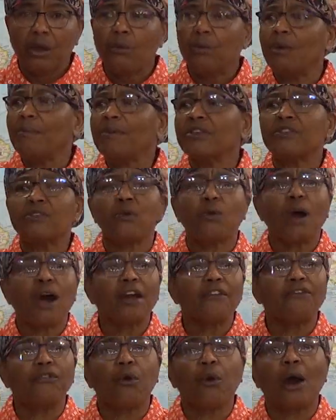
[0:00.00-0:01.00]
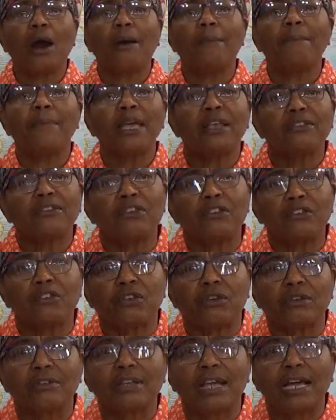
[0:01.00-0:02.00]
We must cry for our
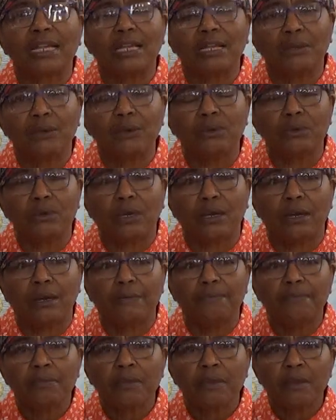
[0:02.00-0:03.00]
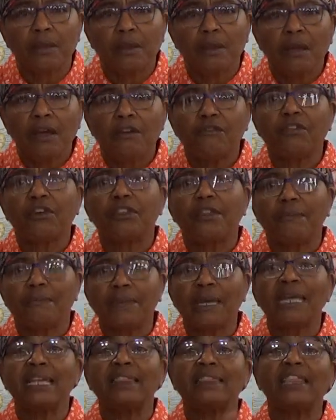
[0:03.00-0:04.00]
messengers. Hallelujah. For the
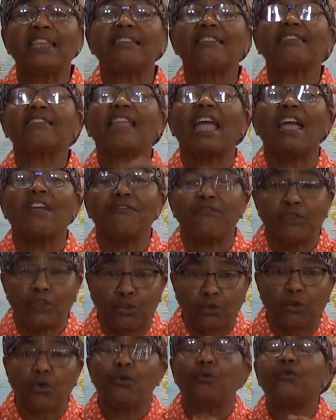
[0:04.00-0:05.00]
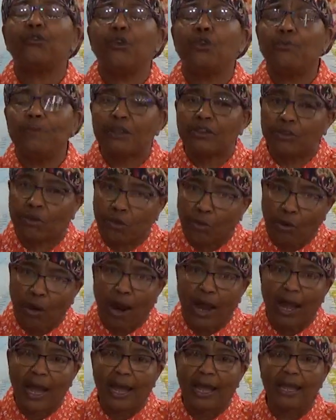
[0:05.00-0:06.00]
men that stand for truth, you must
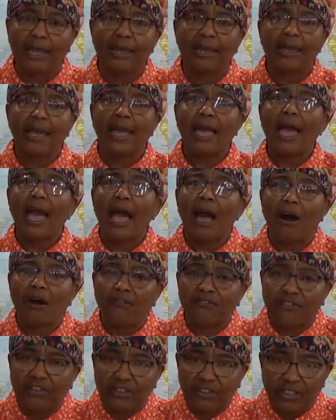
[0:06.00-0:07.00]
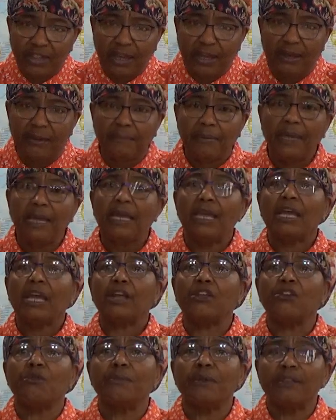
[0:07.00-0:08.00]
cry out for them.
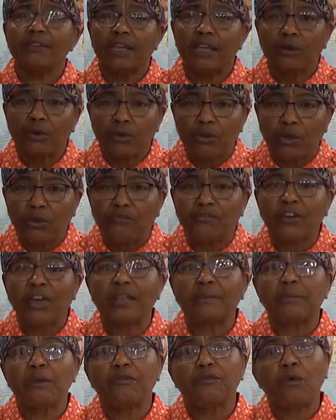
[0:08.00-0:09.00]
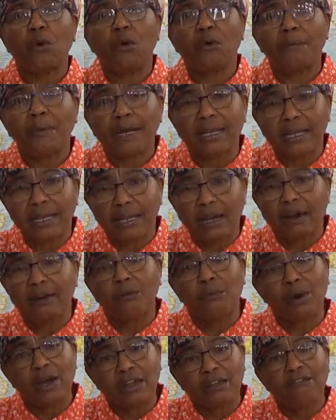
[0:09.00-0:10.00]
And you must get on your face before Almighty
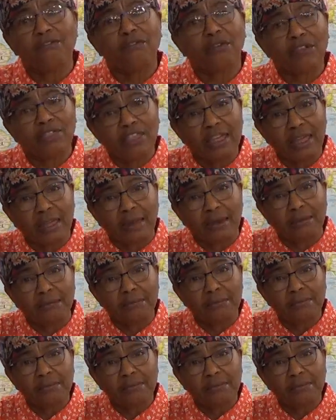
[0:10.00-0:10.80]
Yahweh for them